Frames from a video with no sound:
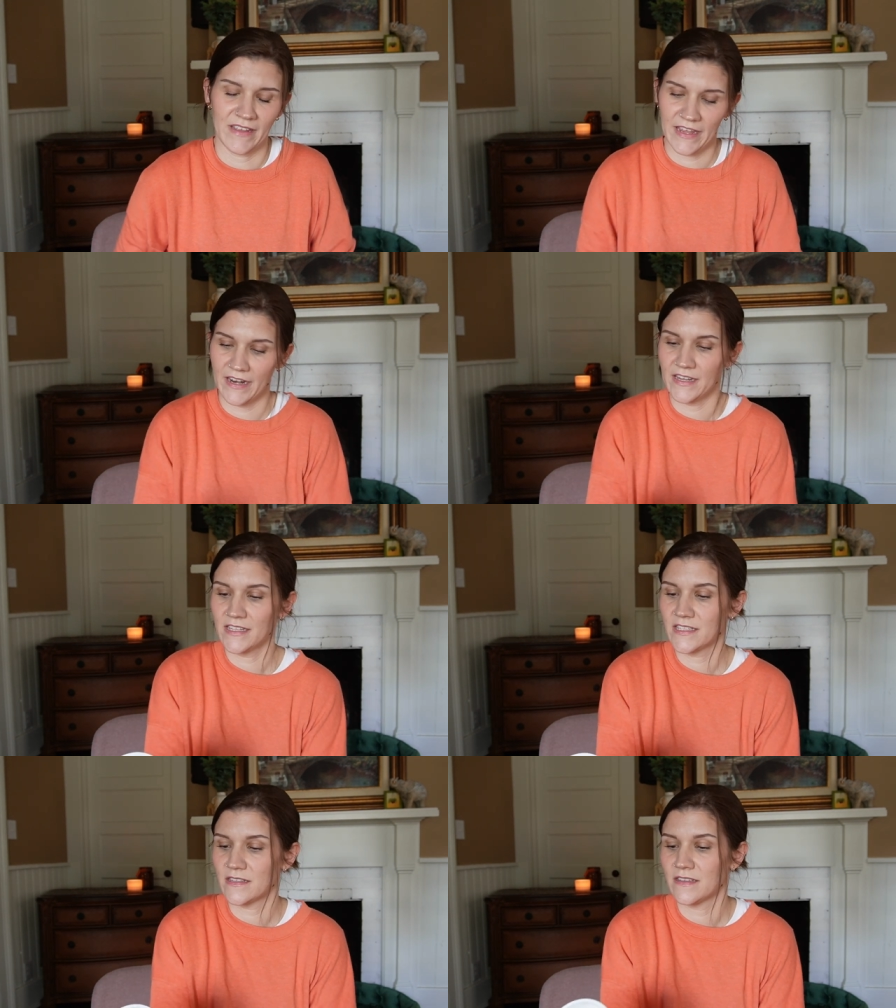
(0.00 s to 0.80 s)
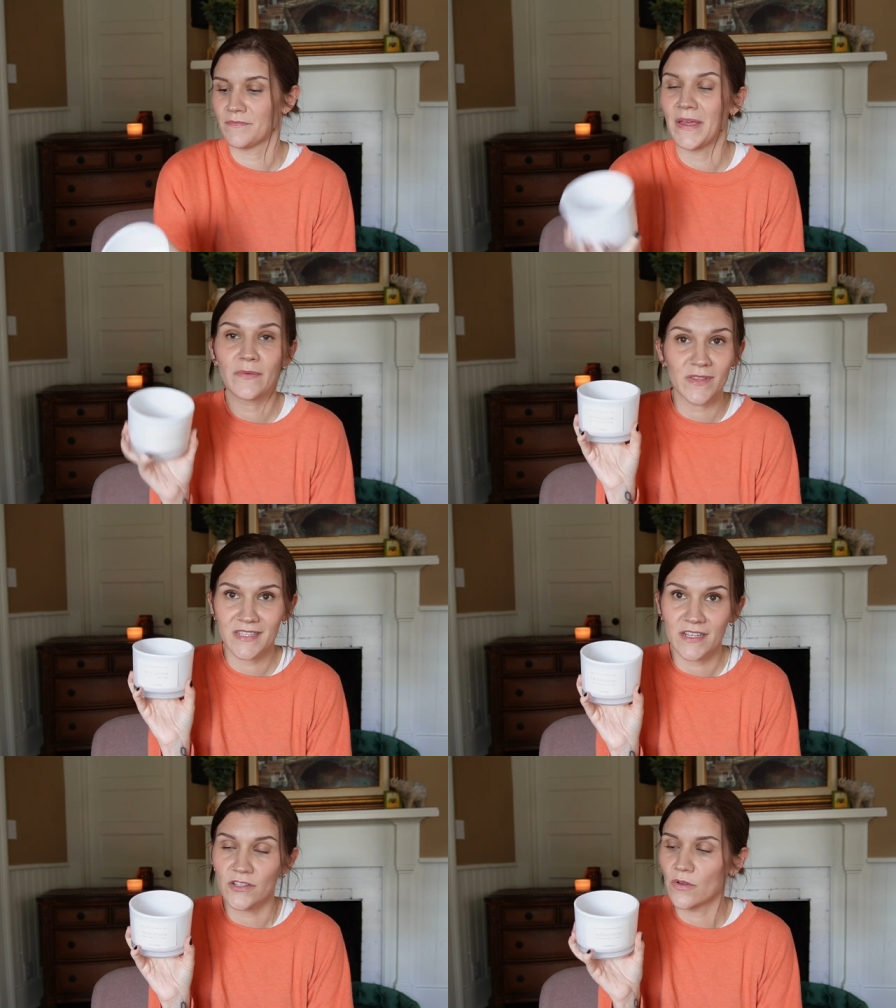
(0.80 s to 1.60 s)
It is made with
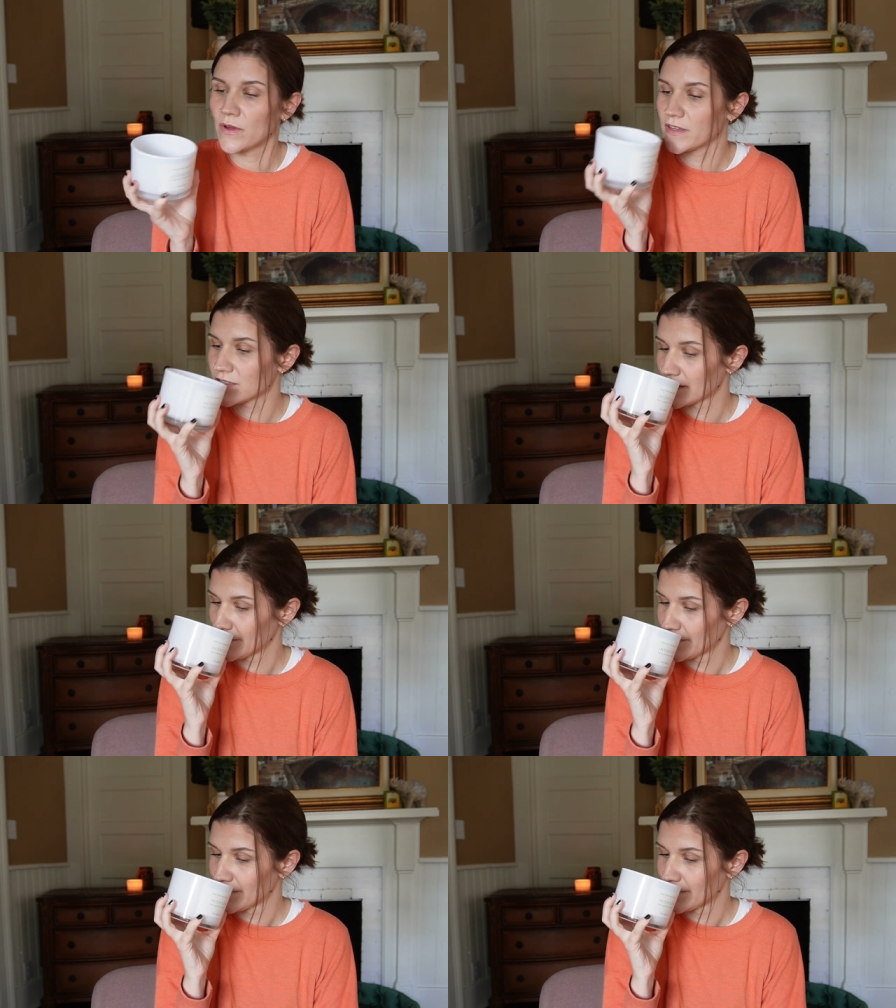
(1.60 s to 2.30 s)
essential oils.